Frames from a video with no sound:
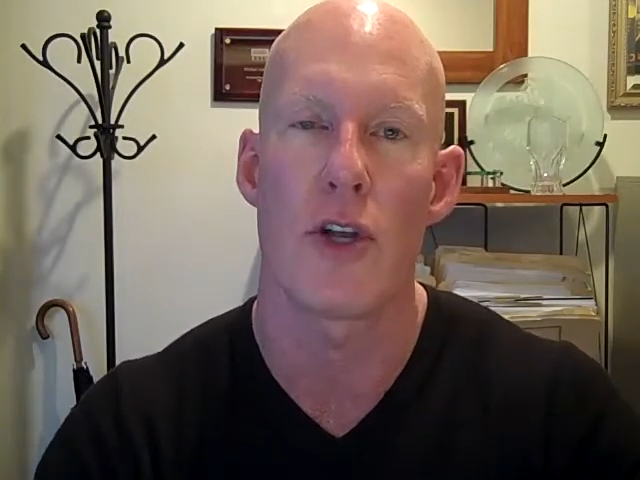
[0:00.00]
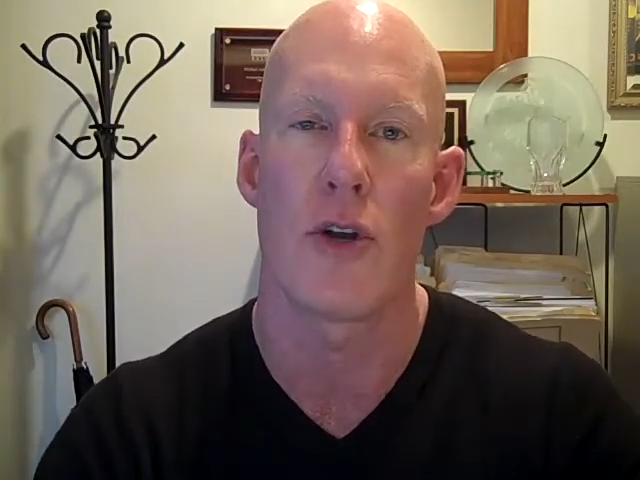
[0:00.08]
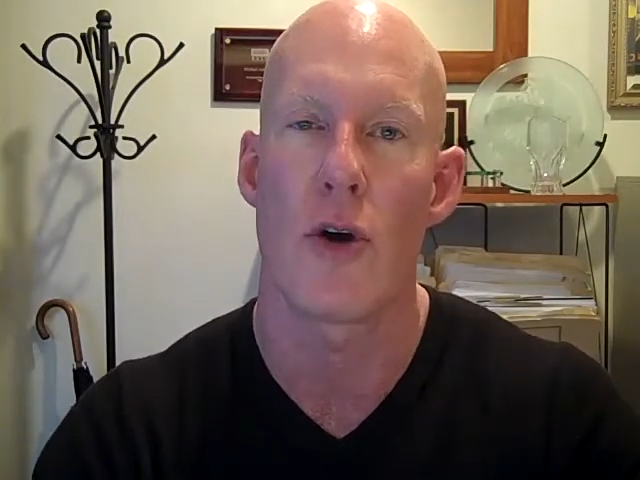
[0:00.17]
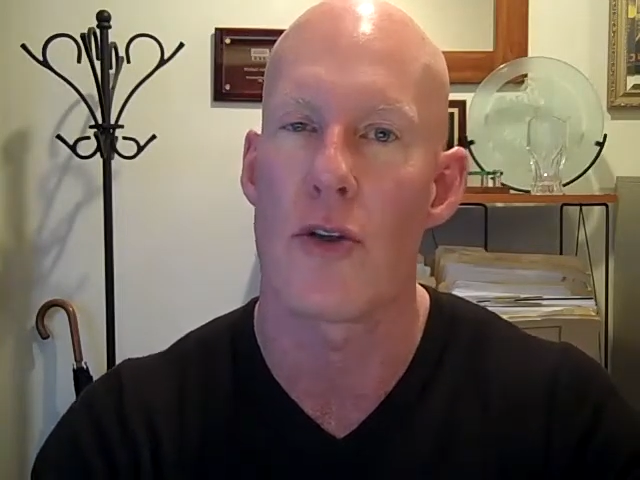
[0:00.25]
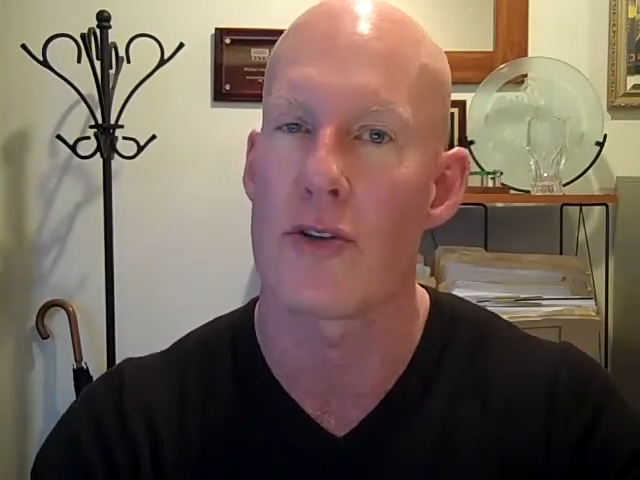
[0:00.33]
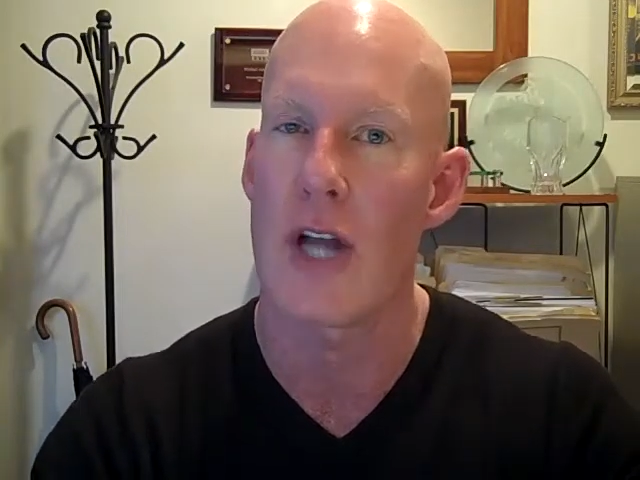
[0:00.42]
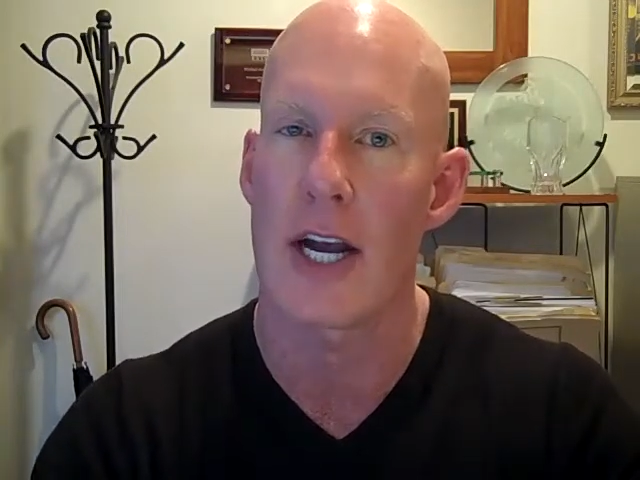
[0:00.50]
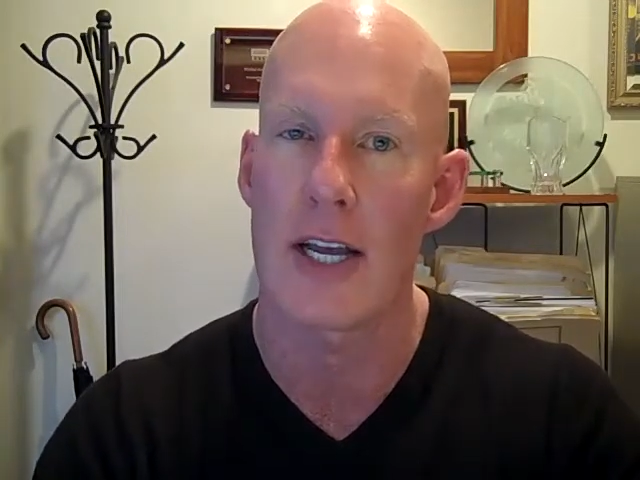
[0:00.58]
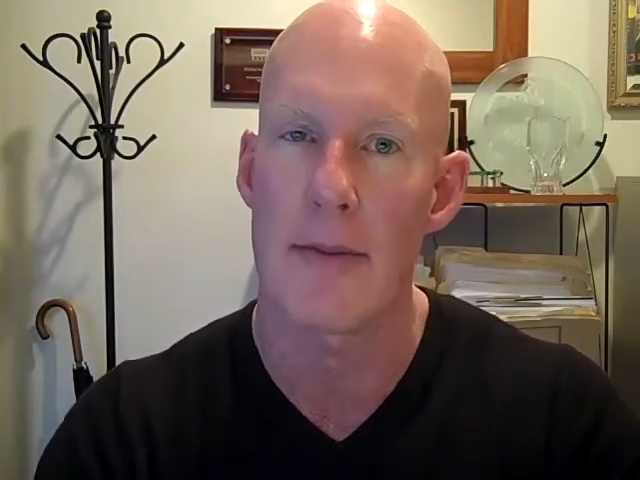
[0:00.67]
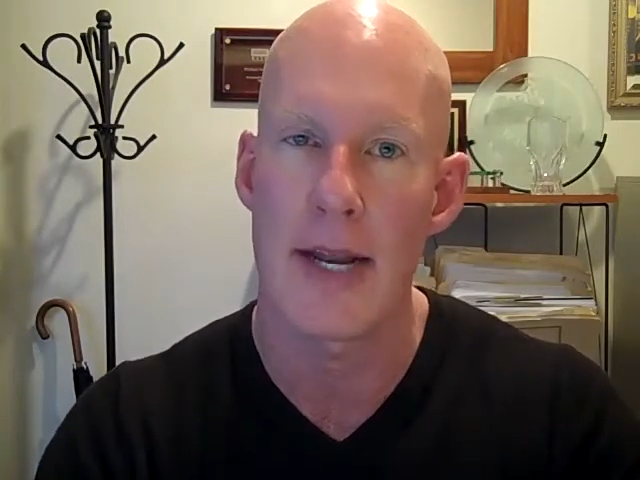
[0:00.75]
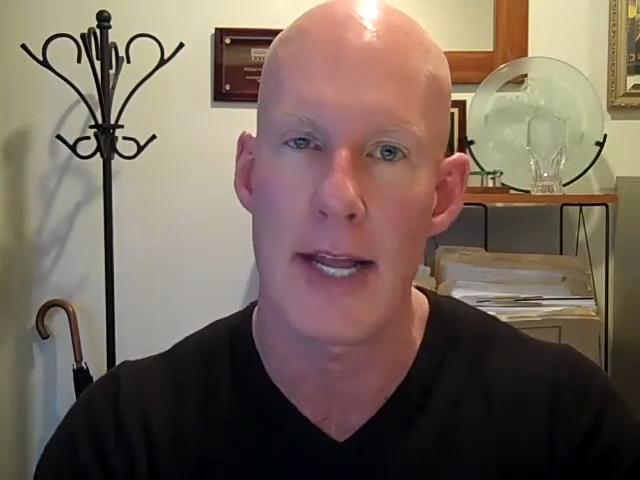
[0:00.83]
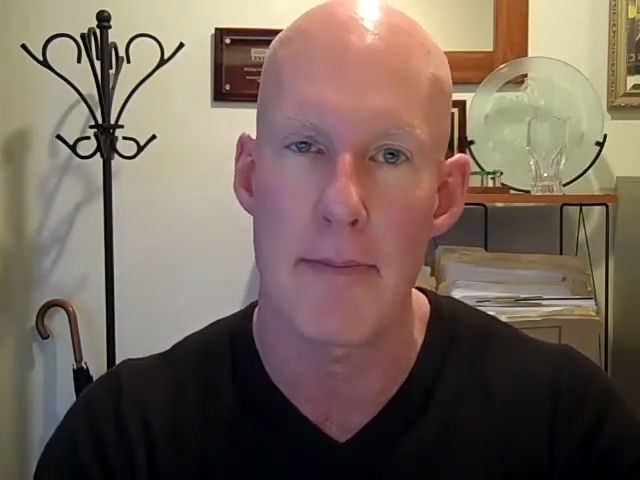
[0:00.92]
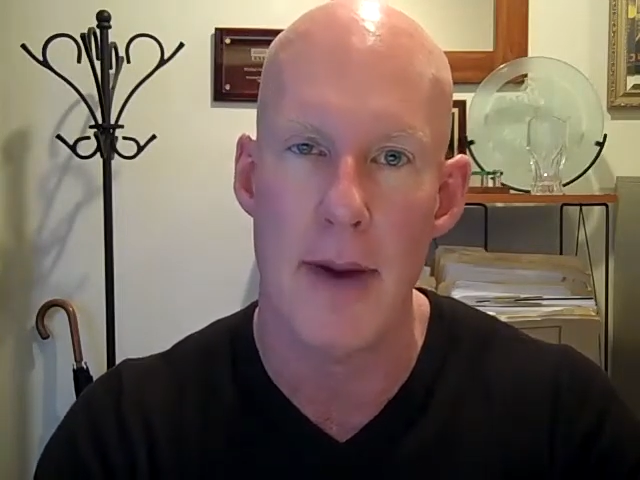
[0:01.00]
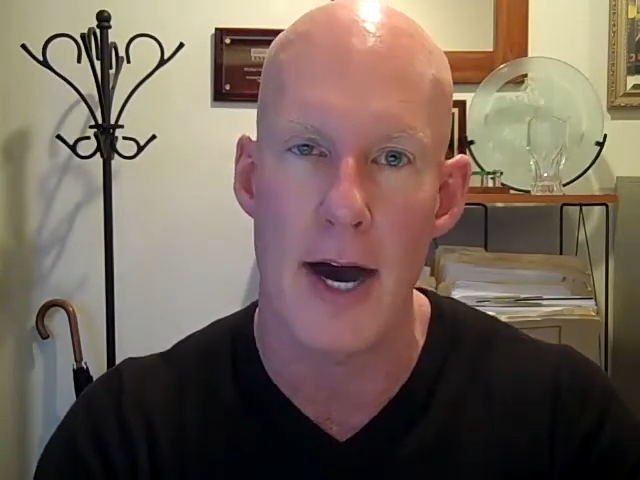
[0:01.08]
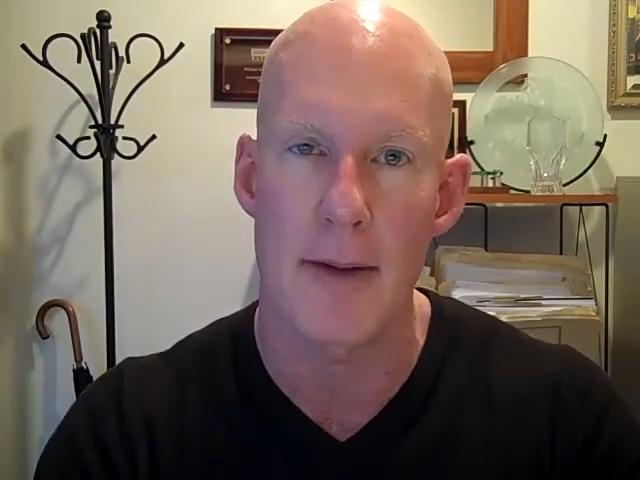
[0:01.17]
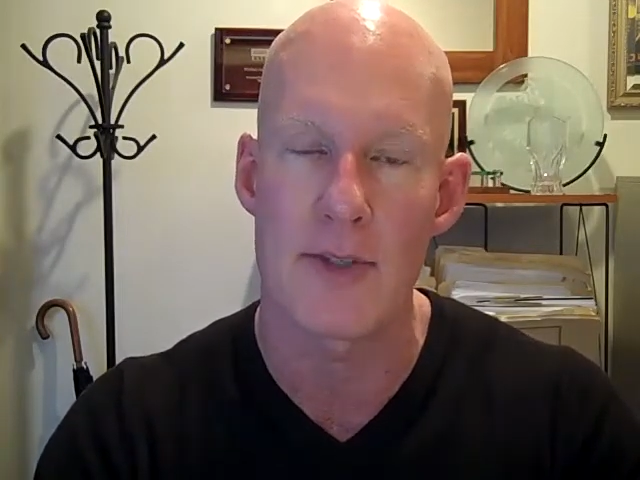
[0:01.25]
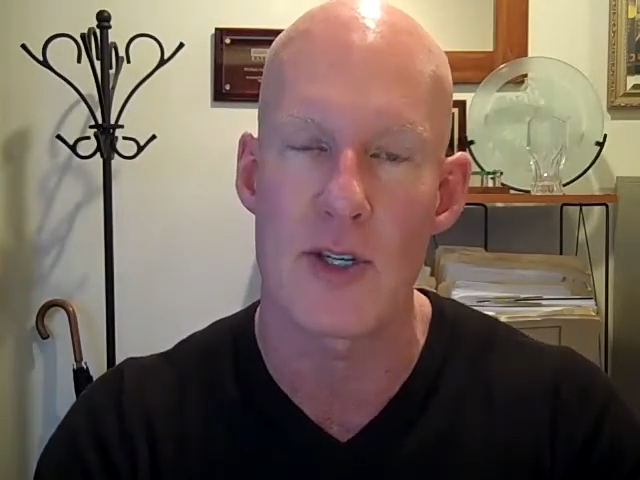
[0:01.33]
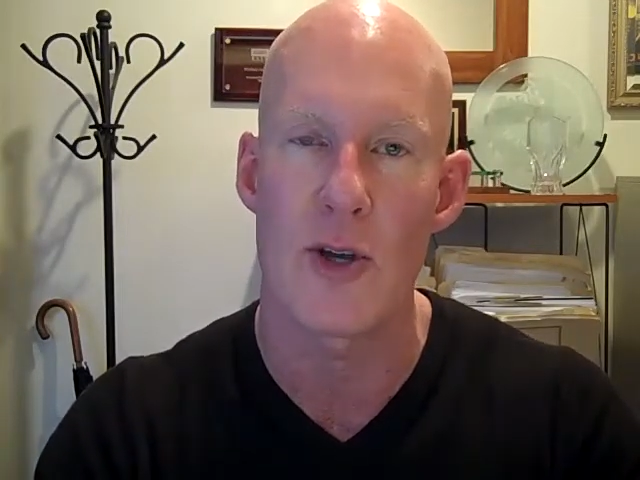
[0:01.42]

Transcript: you know there's not going to be any bumps.